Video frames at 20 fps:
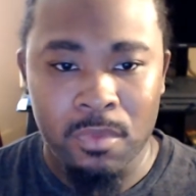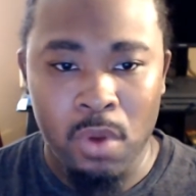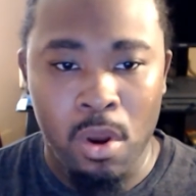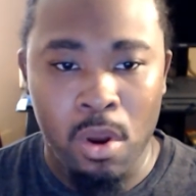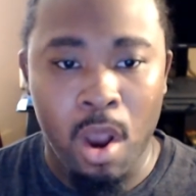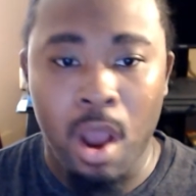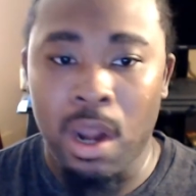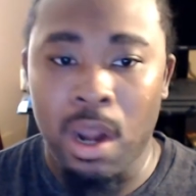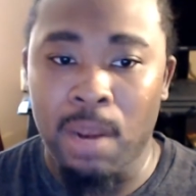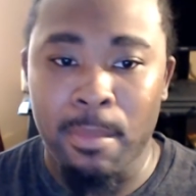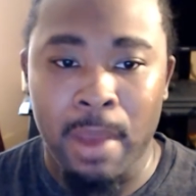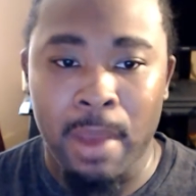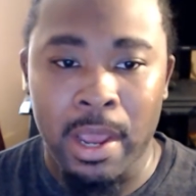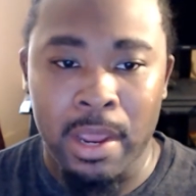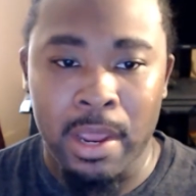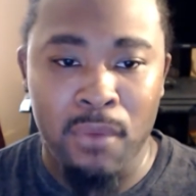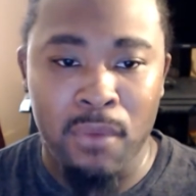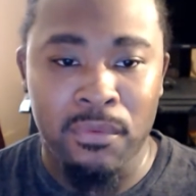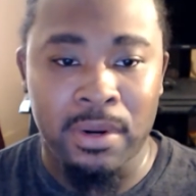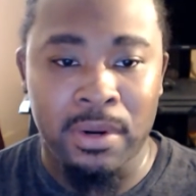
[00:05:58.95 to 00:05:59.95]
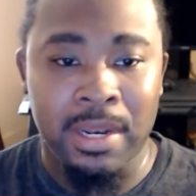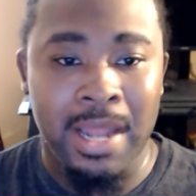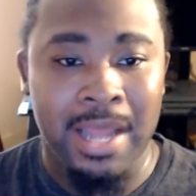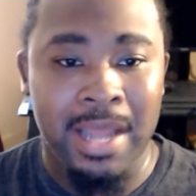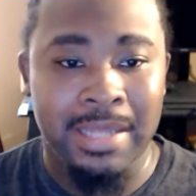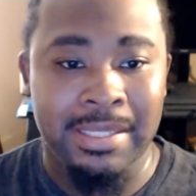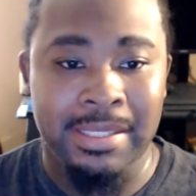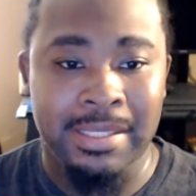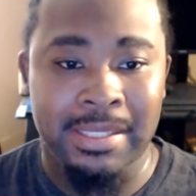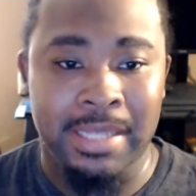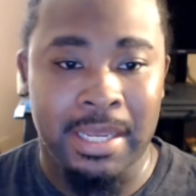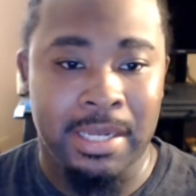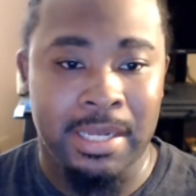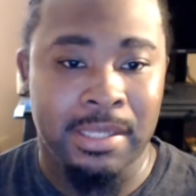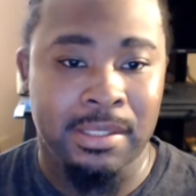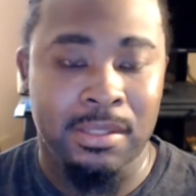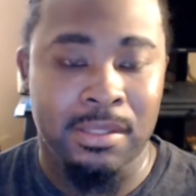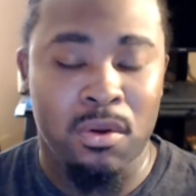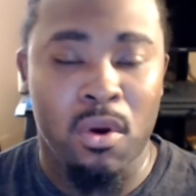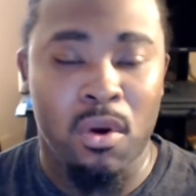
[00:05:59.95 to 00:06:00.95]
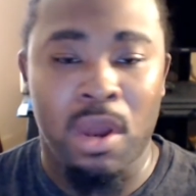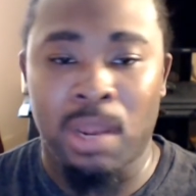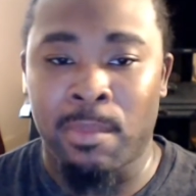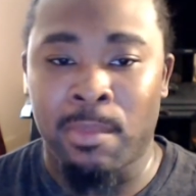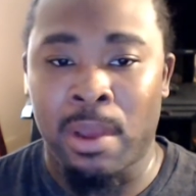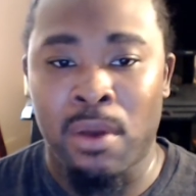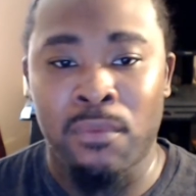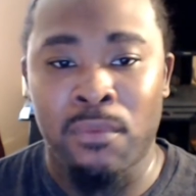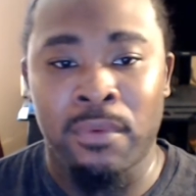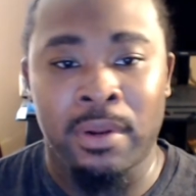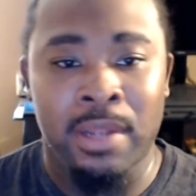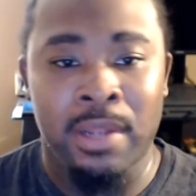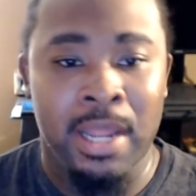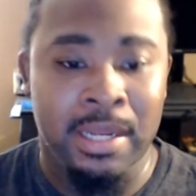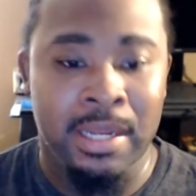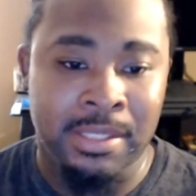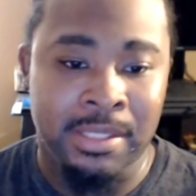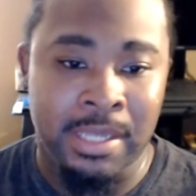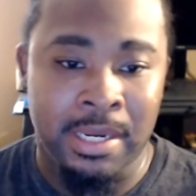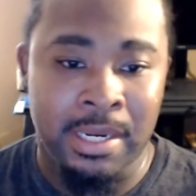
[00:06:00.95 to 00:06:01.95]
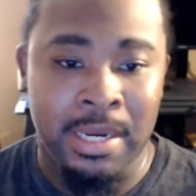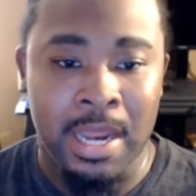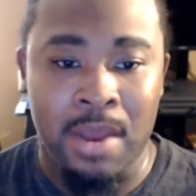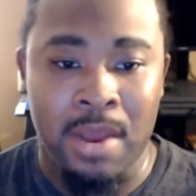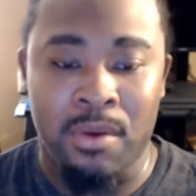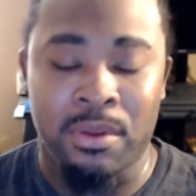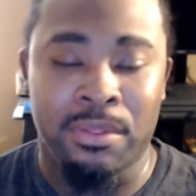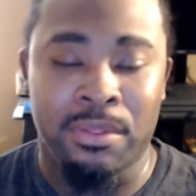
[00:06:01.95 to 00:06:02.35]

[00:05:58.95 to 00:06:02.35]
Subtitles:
all of my overclocks set. So all of my overclocks set now in the